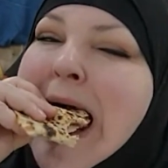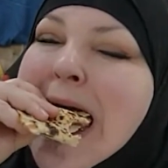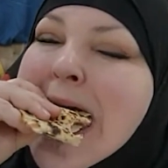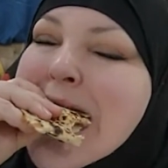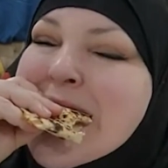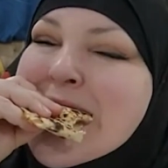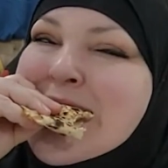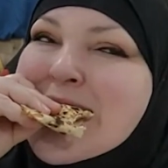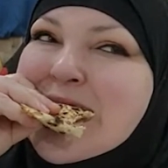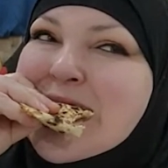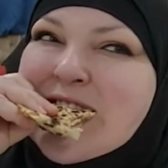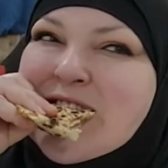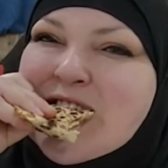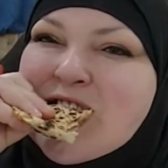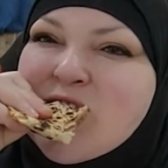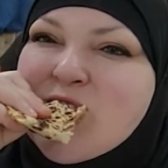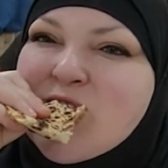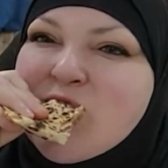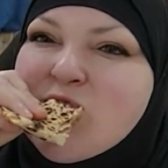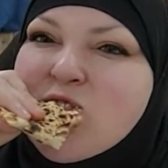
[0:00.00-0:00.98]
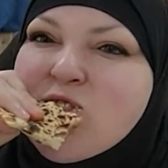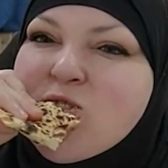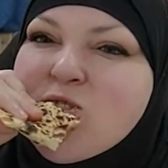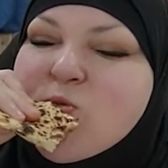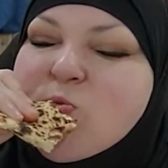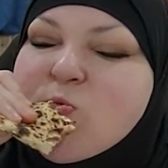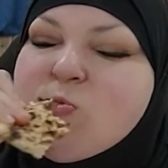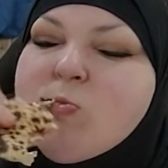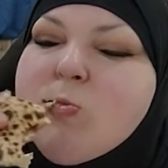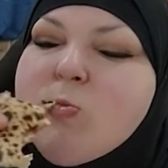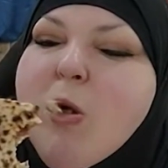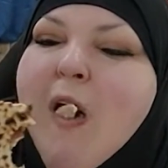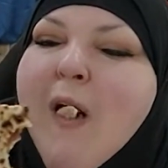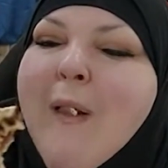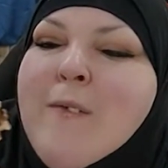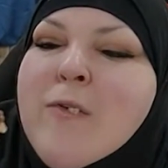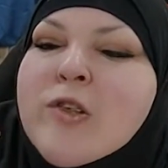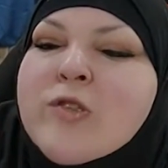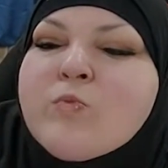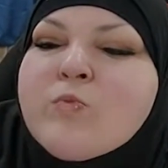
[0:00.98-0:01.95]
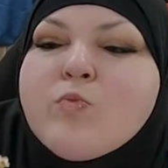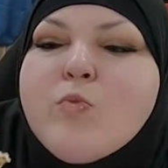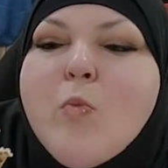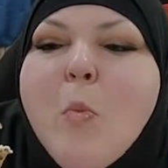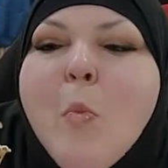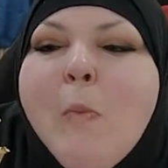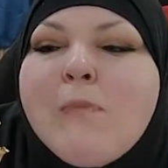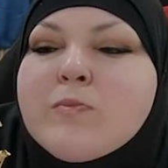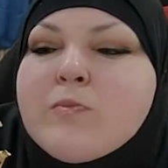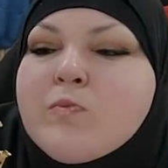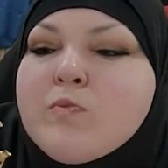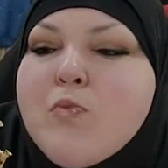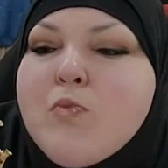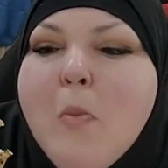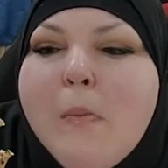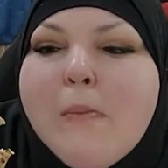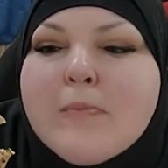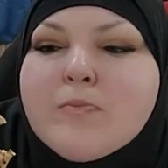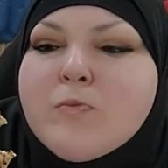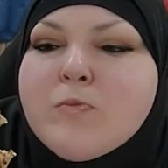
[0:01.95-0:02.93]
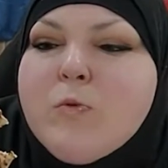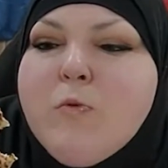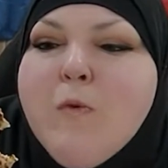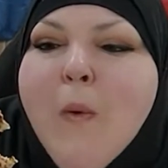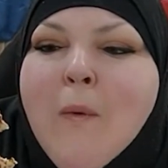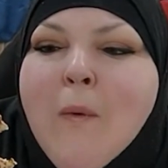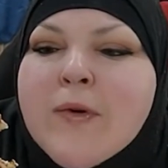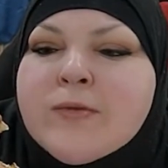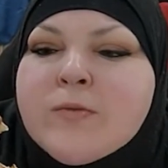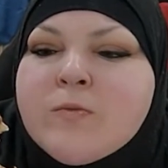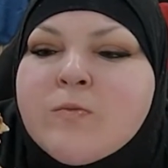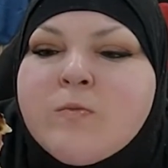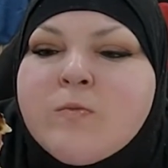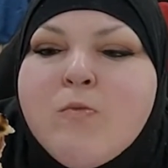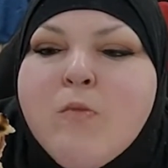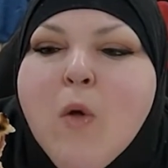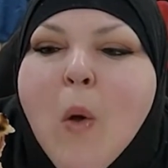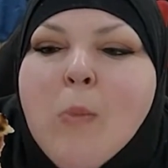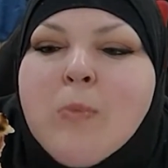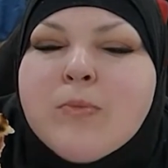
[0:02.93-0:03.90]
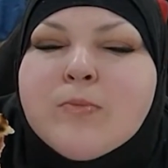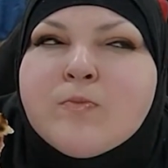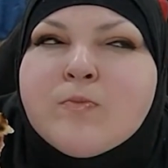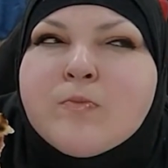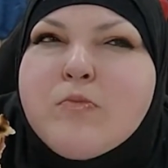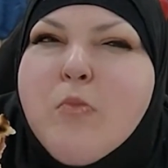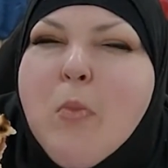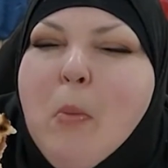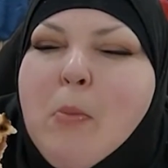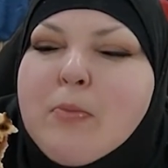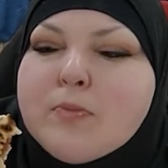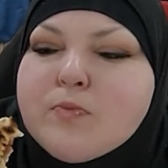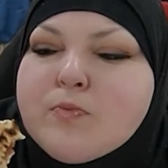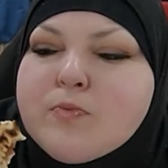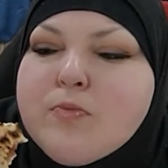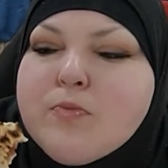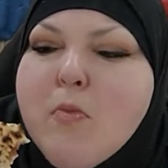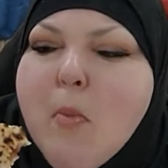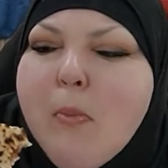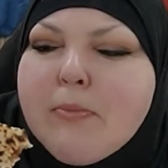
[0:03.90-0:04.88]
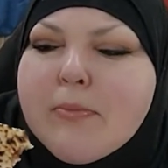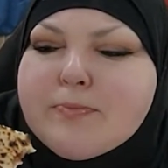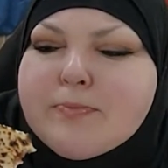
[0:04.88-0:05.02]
Ew. See, I don't like sweet with meat. I don't know. Oh, no, thank you.